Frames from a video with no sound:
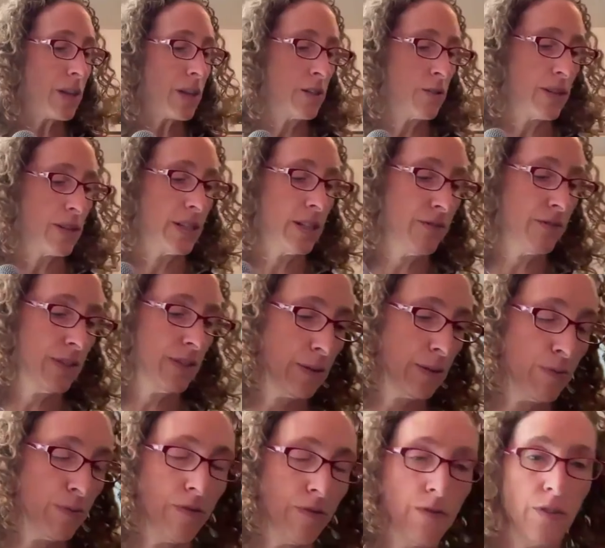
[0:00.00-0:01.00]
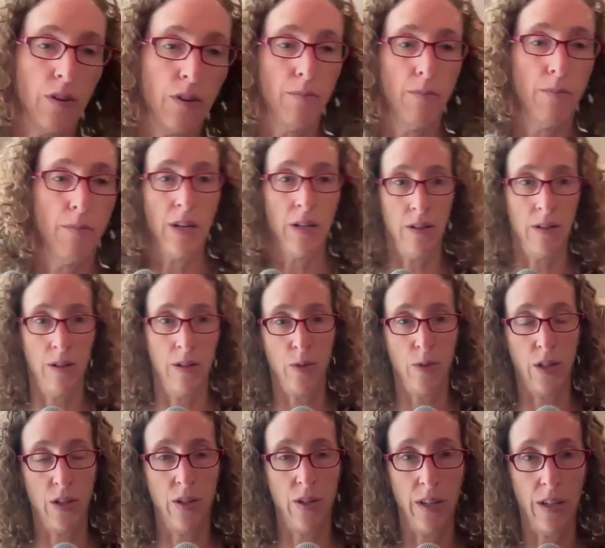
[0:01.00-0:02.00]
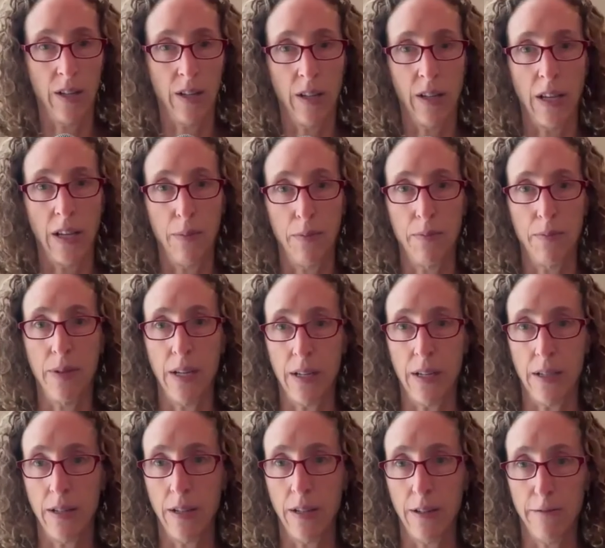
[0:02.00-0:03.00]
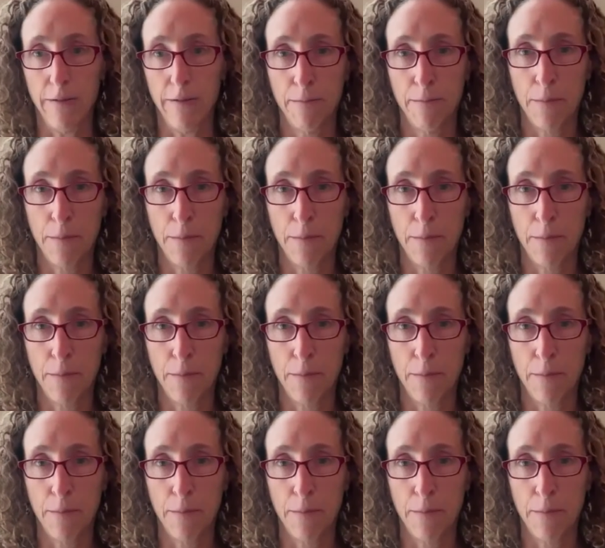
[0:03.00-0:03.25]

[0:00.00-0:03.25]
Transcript: So I definitely prefer a model in which they can keep testing.